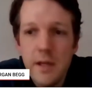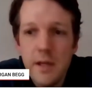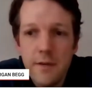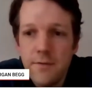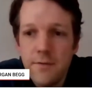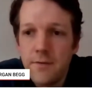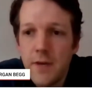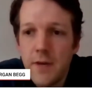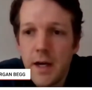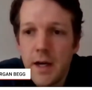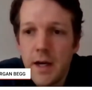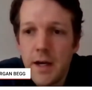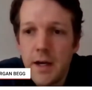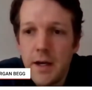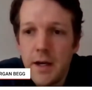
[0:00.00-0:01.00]
if
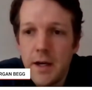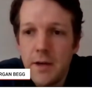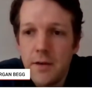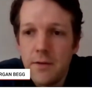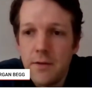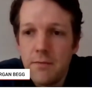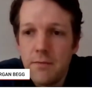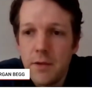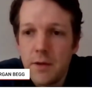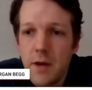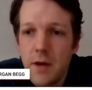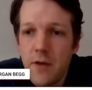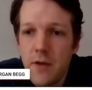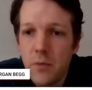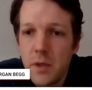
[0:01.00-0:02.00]
the
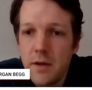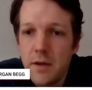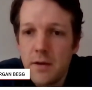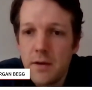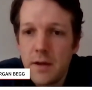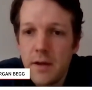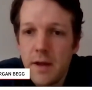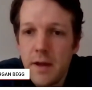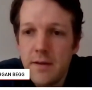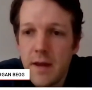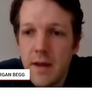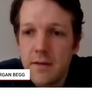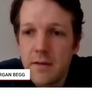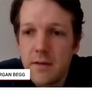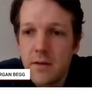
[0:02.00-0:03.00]
government has
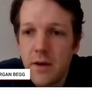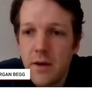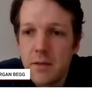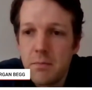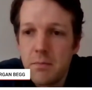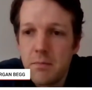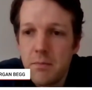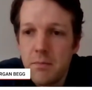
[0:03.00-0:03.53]
exercised